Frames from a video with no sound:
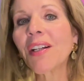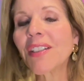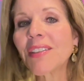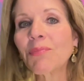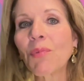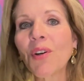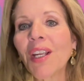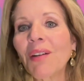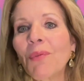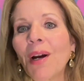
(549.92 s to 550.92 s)
is
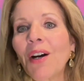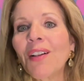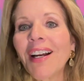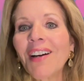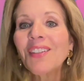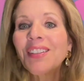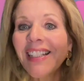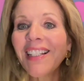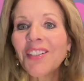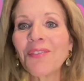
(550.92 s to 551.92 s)
working well. Oh,
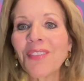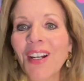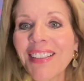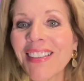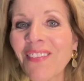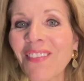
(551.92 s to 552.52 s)
see, you've got something.